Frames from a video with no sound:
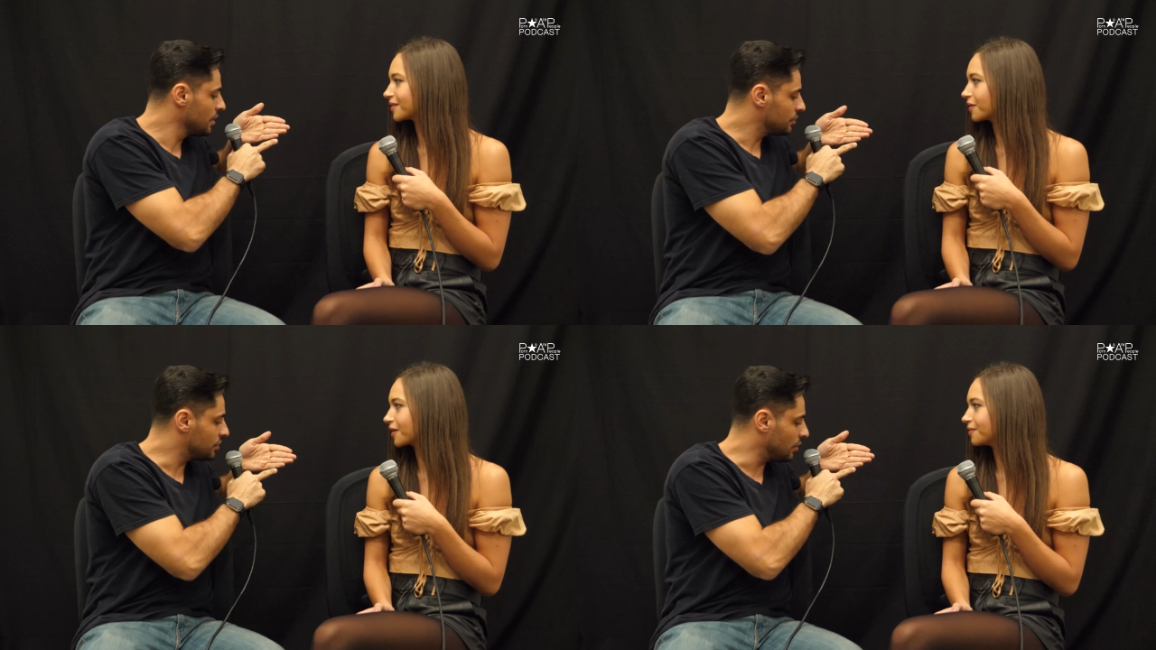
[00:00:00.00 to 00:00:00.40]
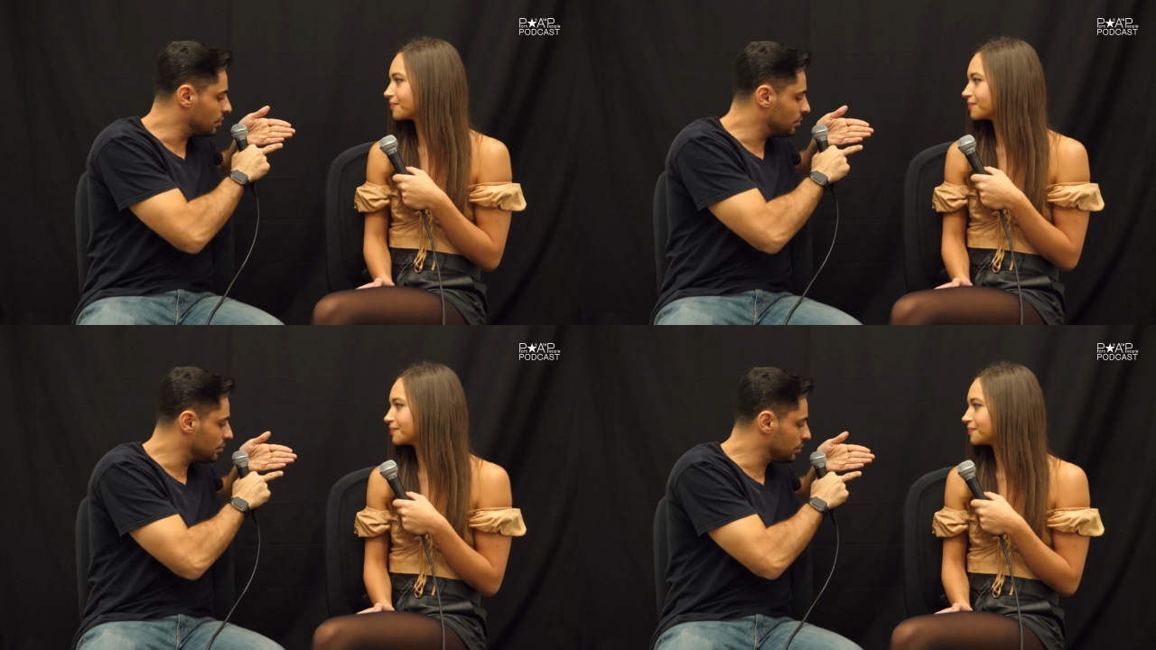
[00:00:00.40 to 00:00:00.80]
Speaker 1: Okay.
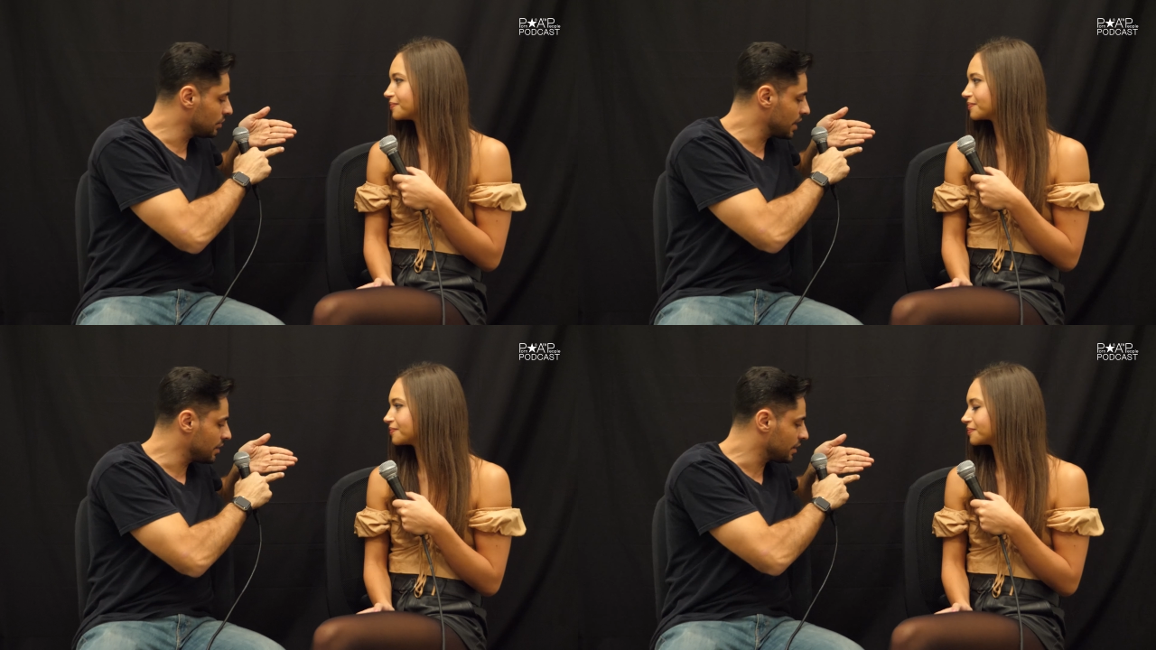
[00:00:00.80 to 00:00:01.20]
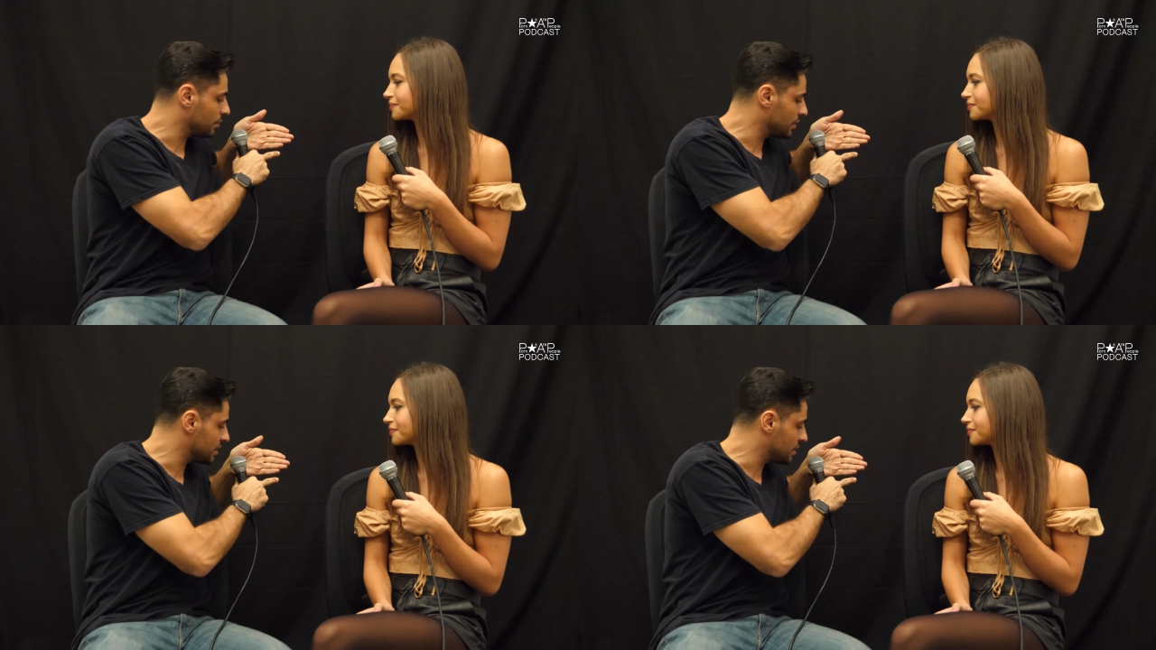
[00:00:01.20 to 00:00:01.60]
So we're down
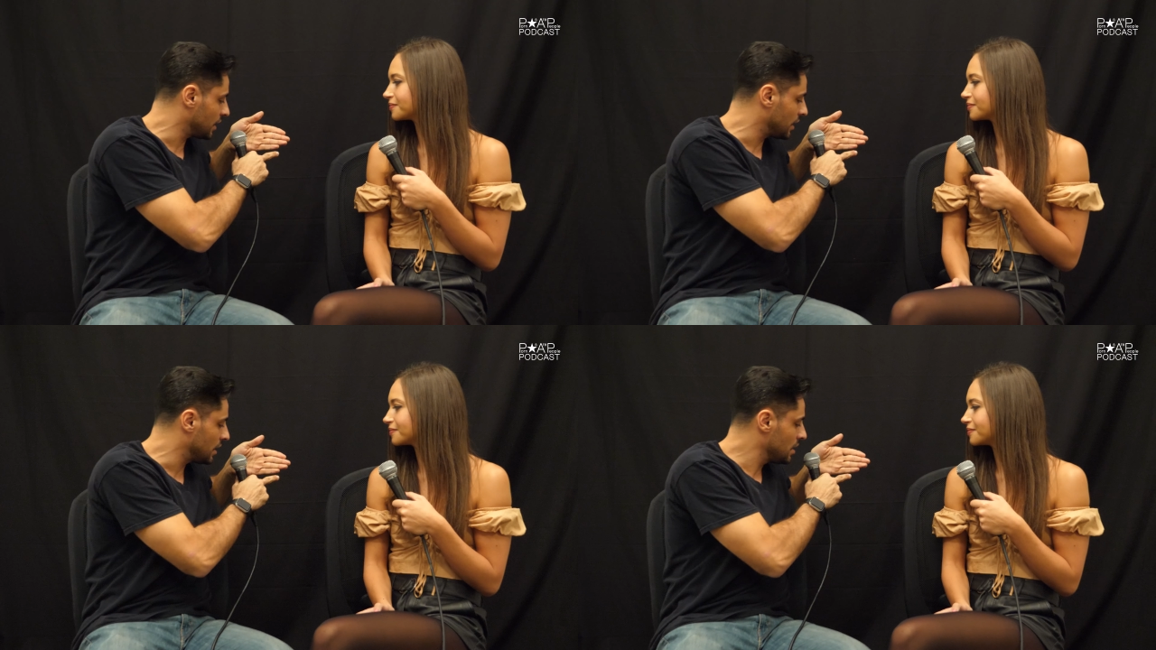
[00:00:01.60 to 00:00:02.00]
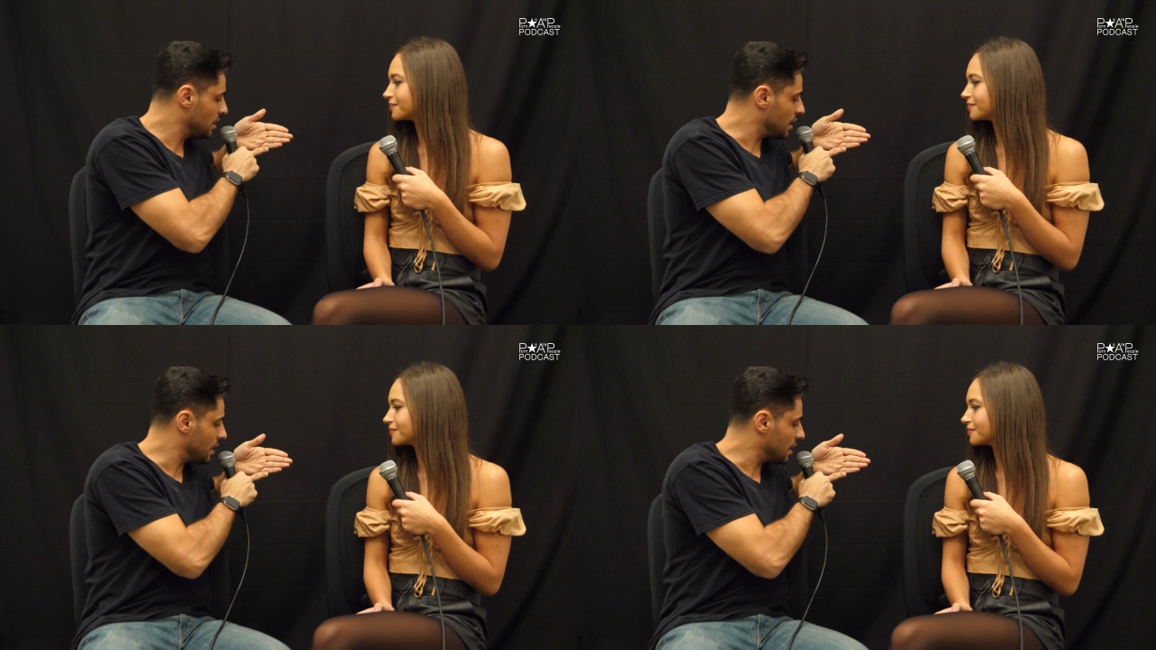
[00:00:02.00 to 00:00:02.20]
here, we're in the city,